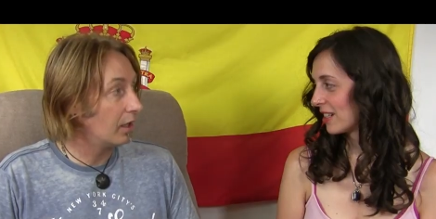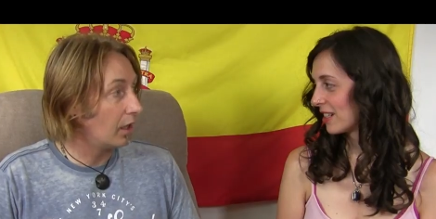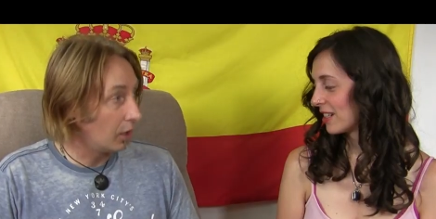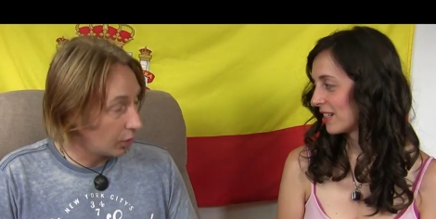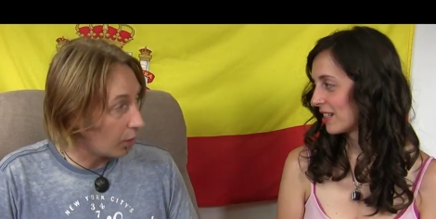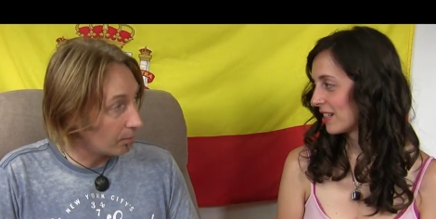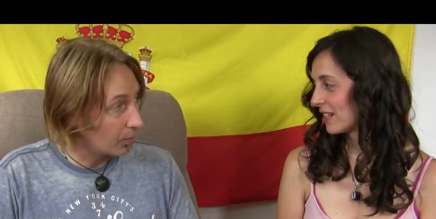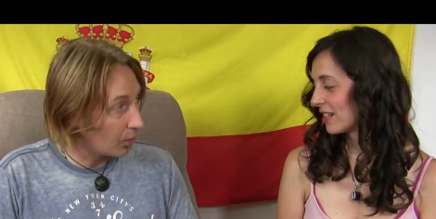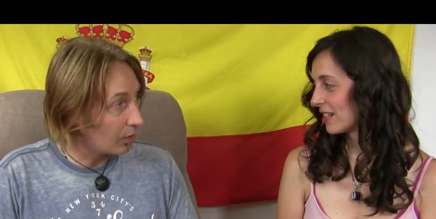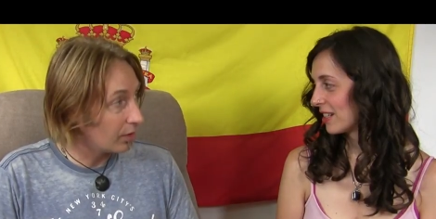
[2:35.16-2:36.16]
Speaker 1: a lot
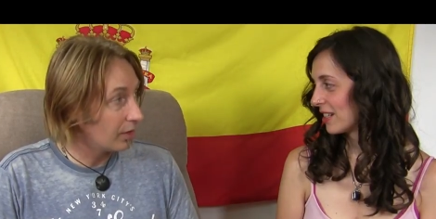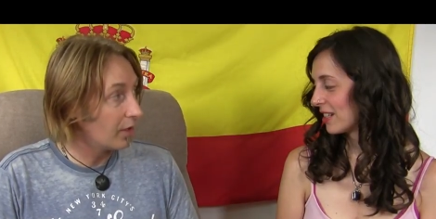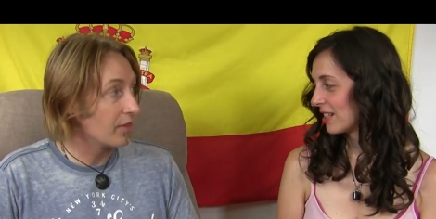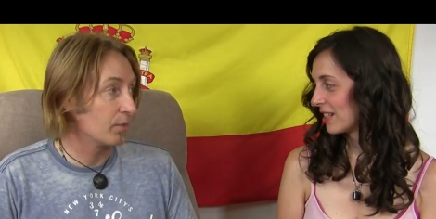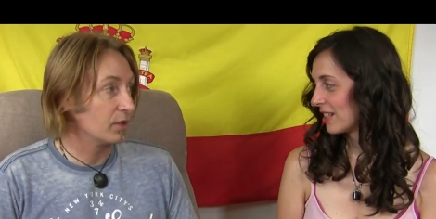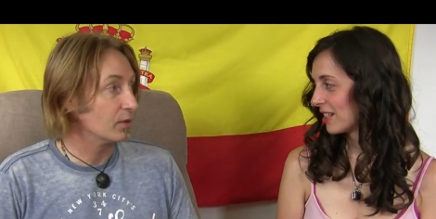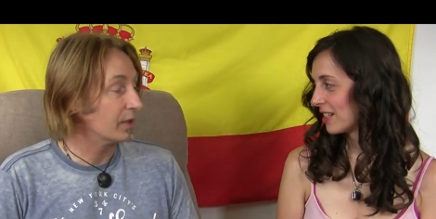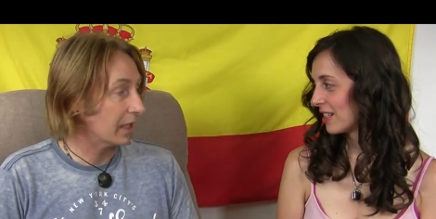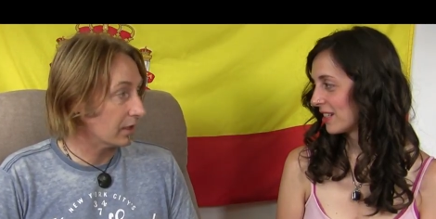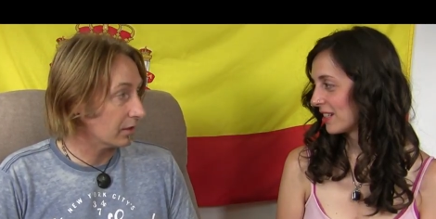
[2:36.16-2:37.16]
more than we do
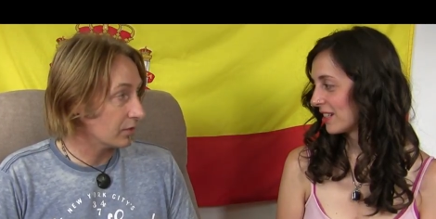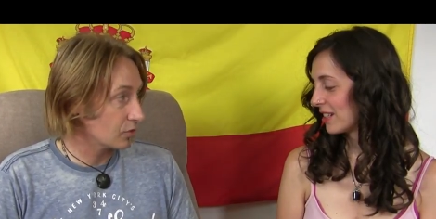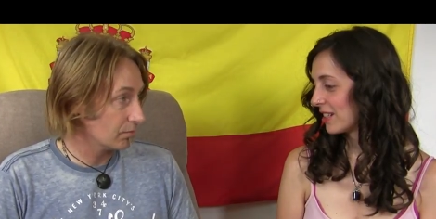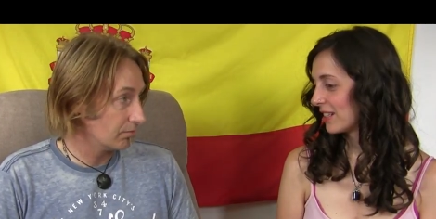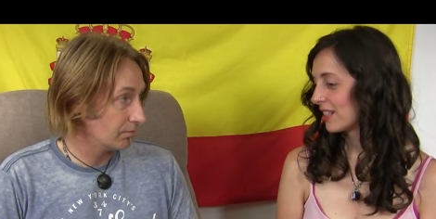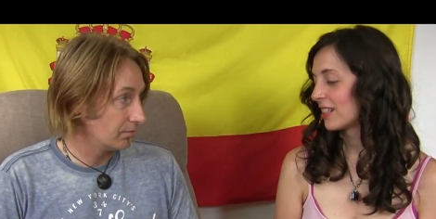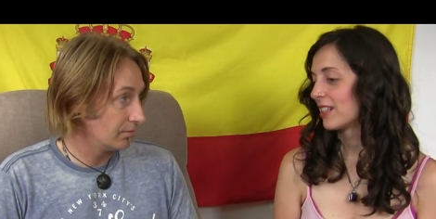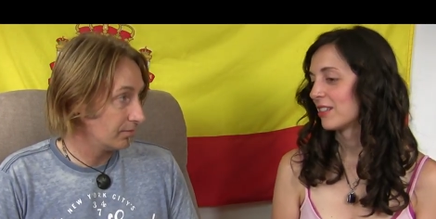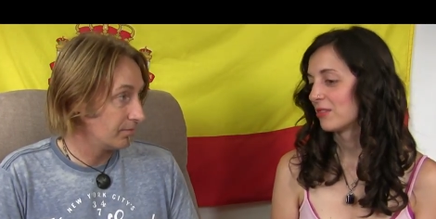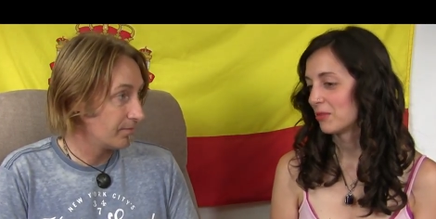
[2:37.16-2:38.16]
in English.
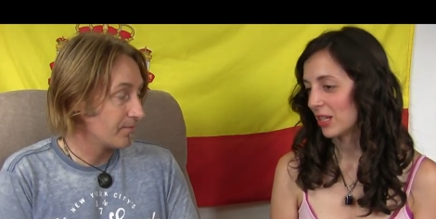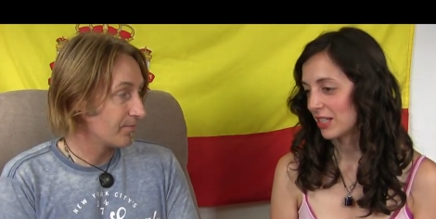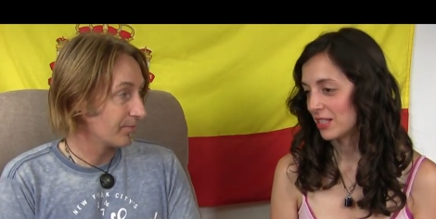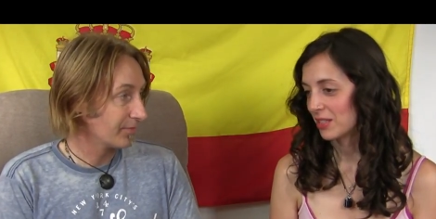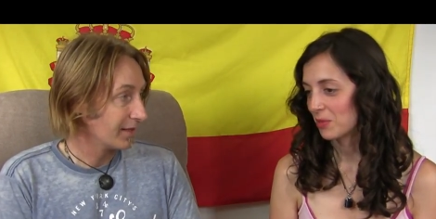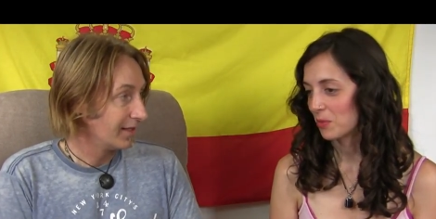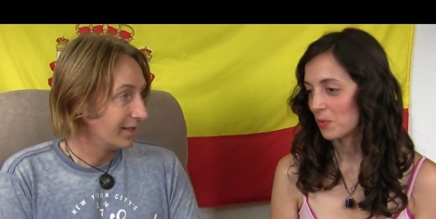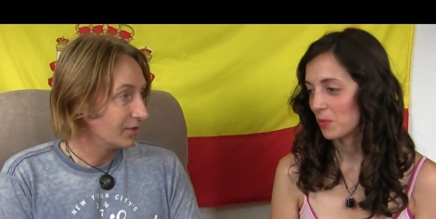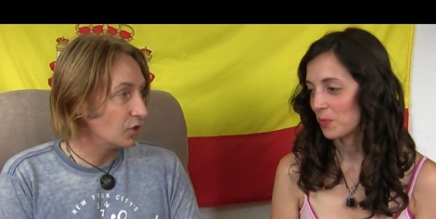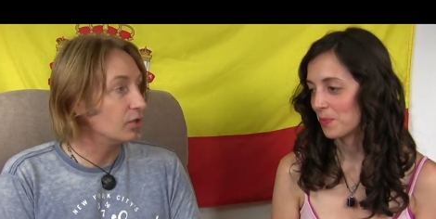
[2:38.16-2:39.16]
Speaker 2: Right.
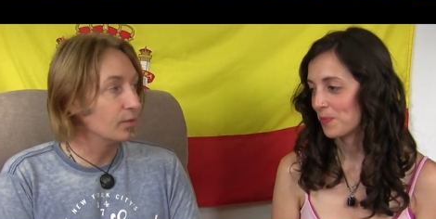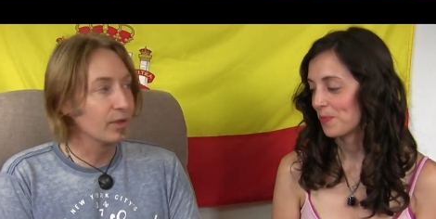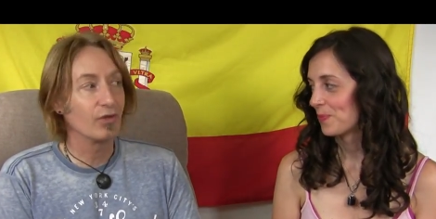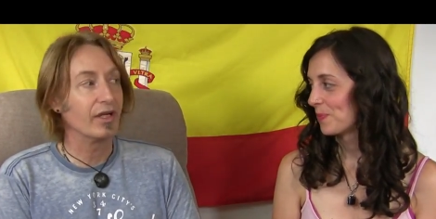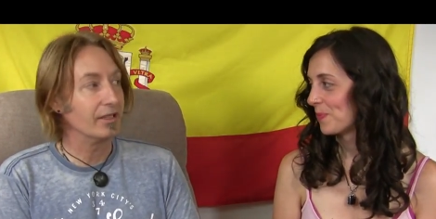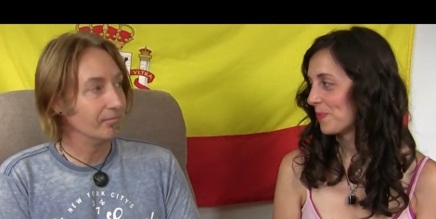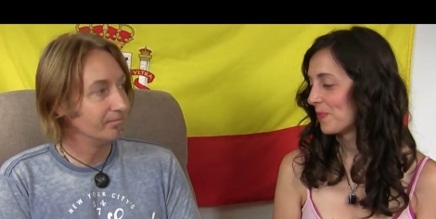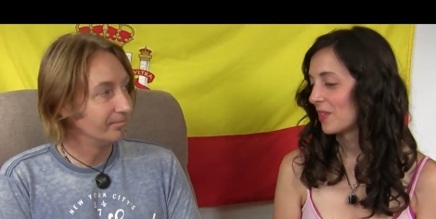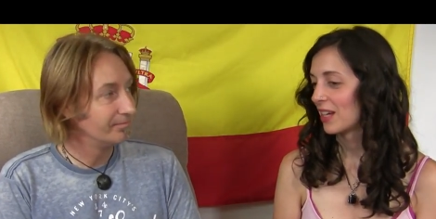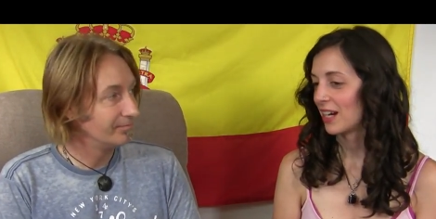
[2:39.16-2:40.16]
Speaker 1: Do you agree?
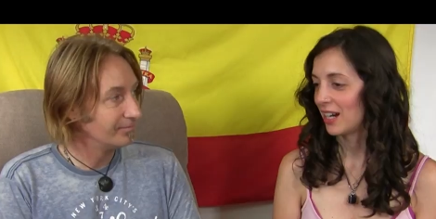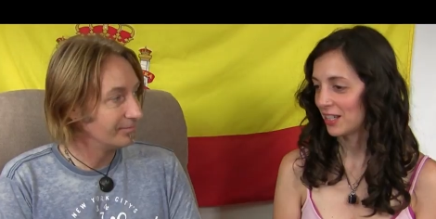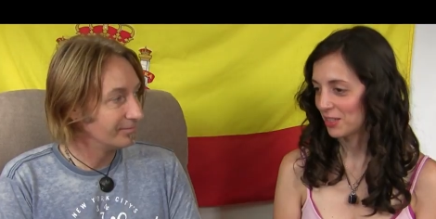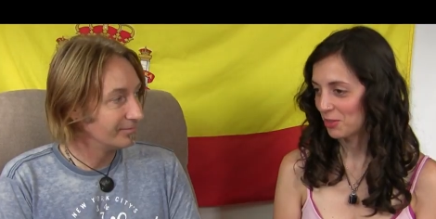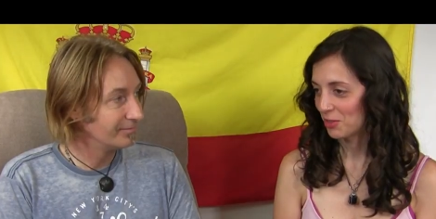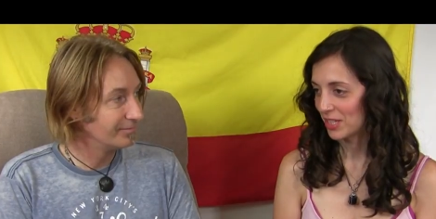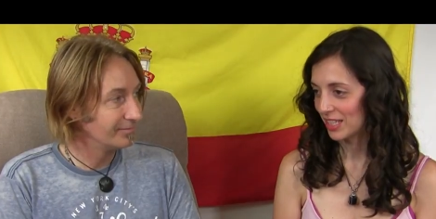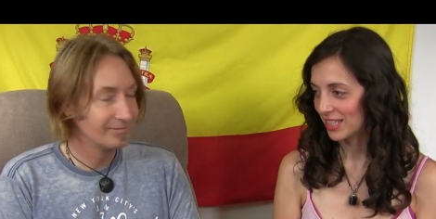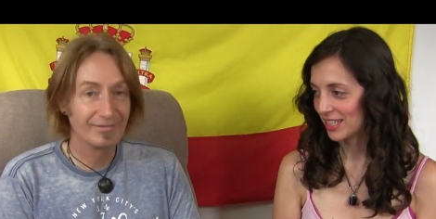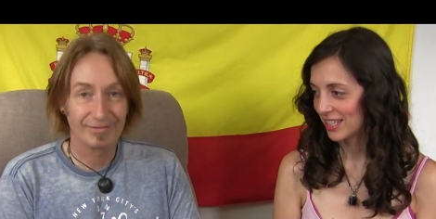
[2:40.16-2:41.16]
Speaker 2: I
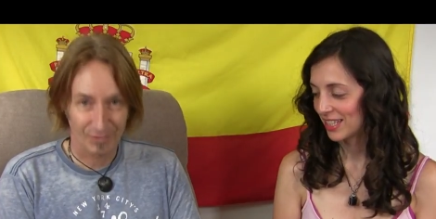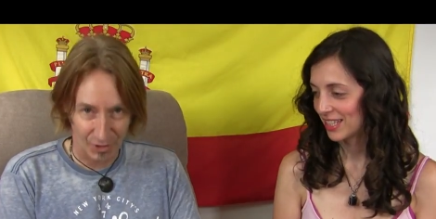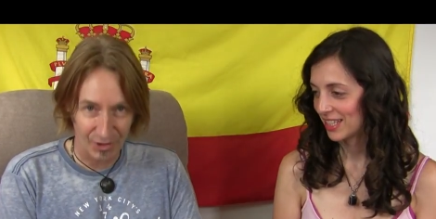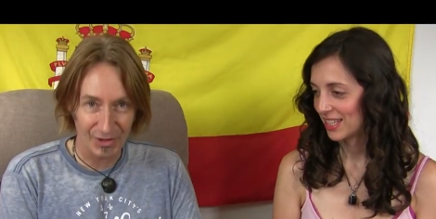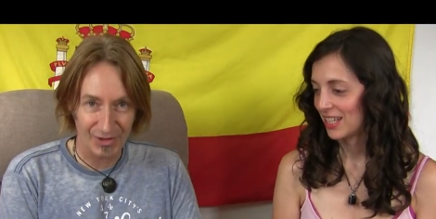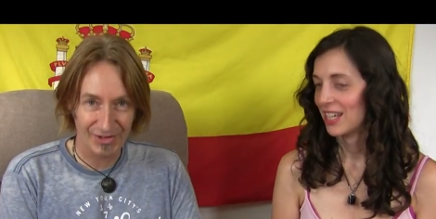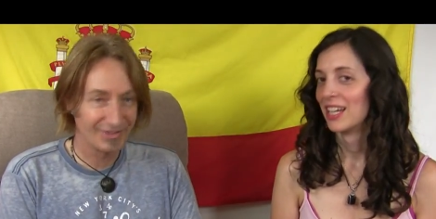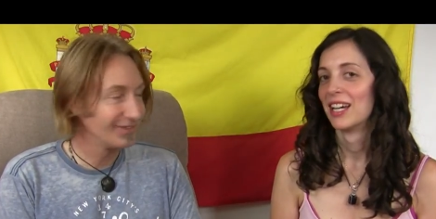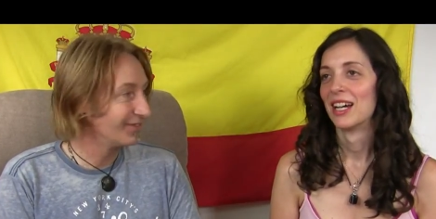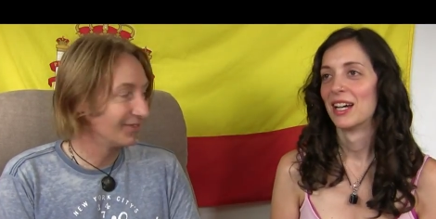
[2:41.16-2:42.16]
agree. Good.
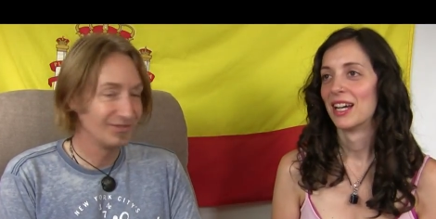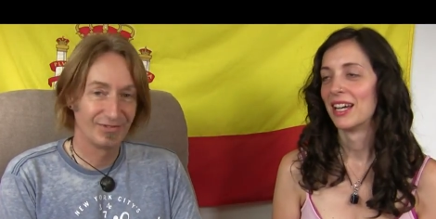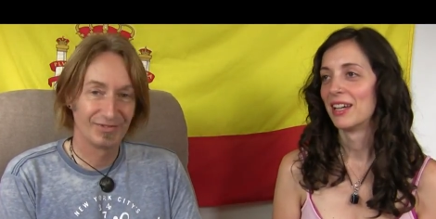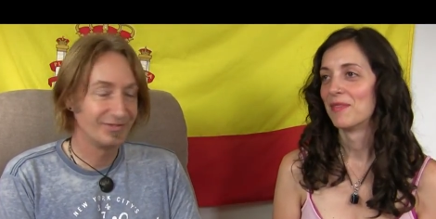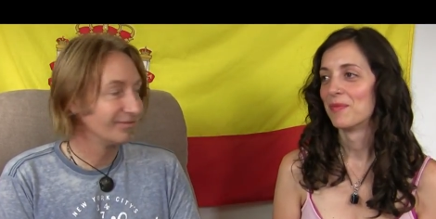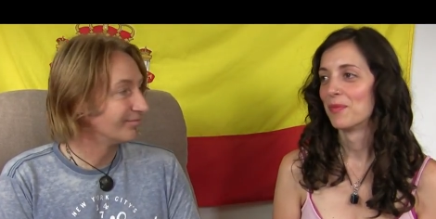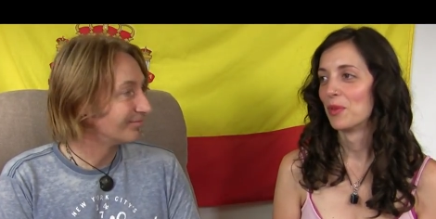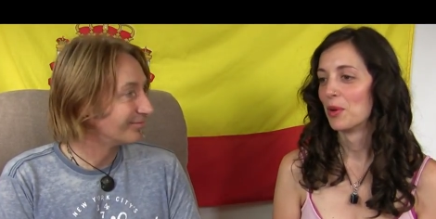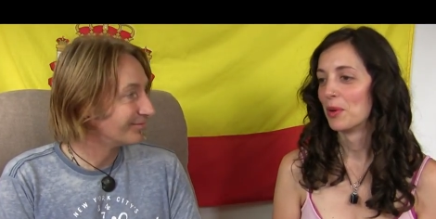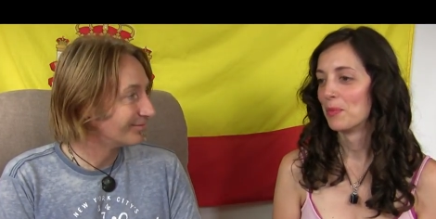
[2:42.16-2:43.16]

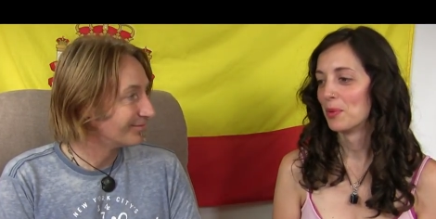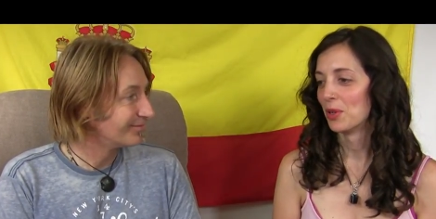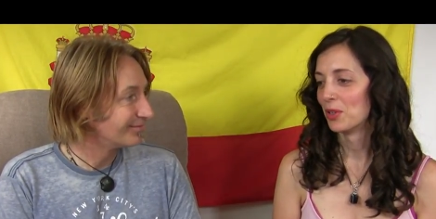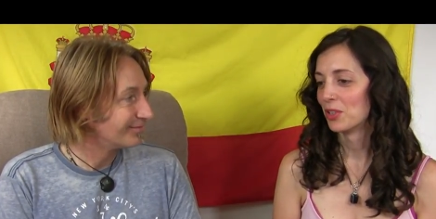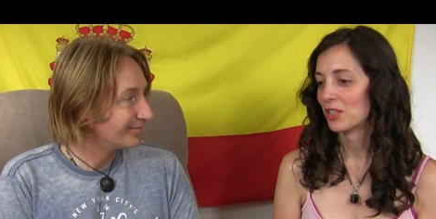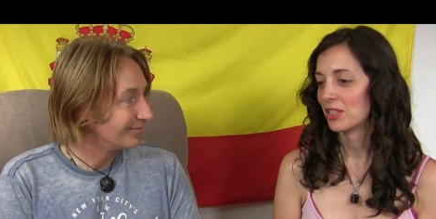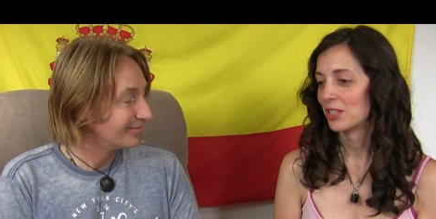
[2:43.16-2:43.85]
But